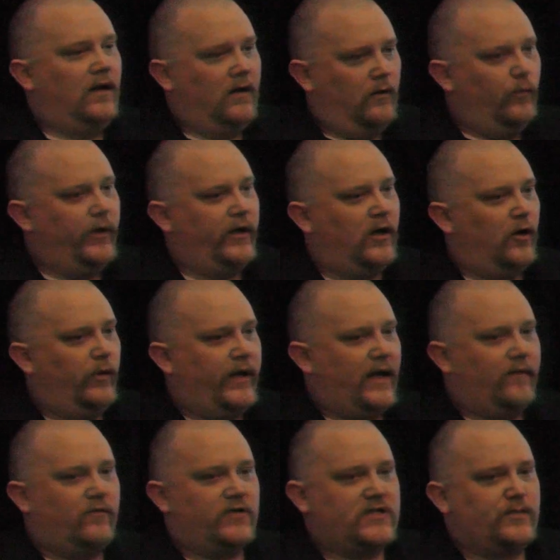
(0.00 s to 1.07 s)
We know we
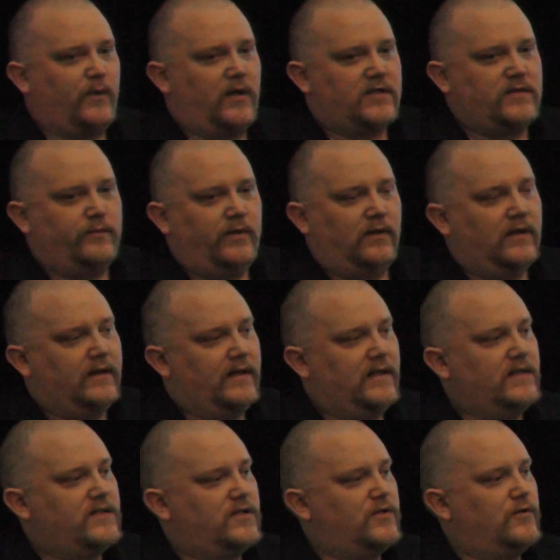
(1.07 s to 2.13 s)
have a
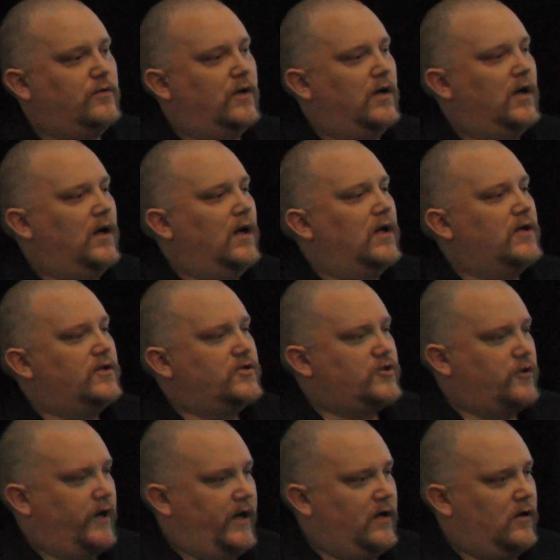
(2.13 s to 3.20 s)
responsibility to
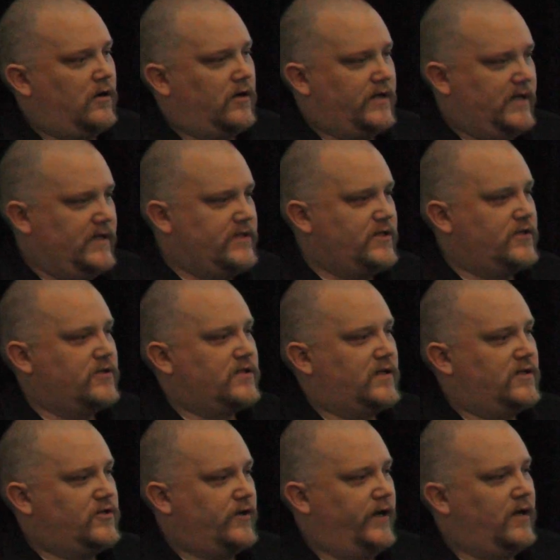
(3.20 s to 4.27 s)
train our teachers
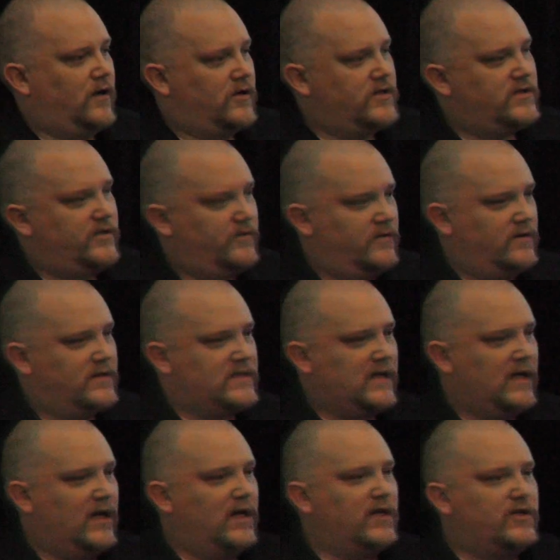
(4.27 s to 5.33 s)
and train our students
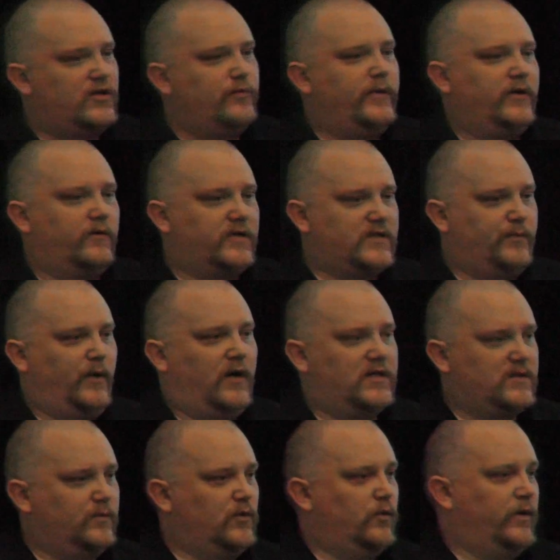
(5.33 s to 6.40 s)
to be
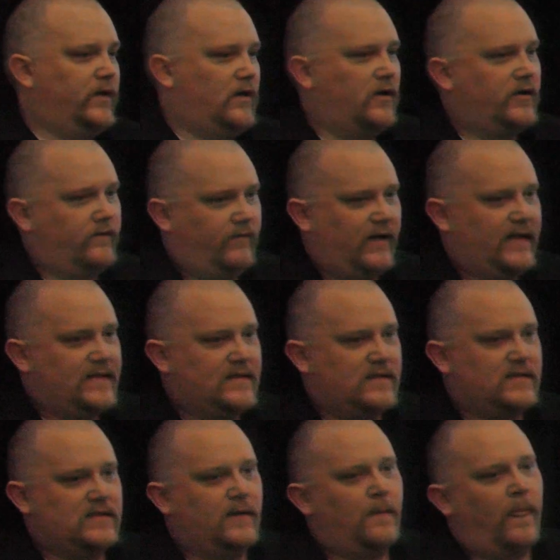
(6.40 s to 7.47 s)
responsible with our
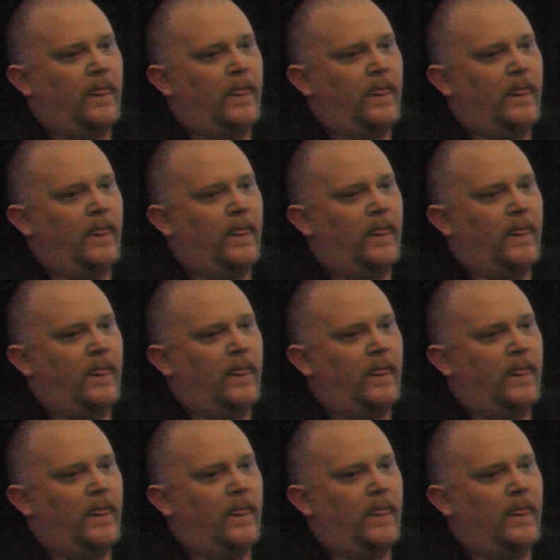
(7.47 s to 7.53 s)
devices.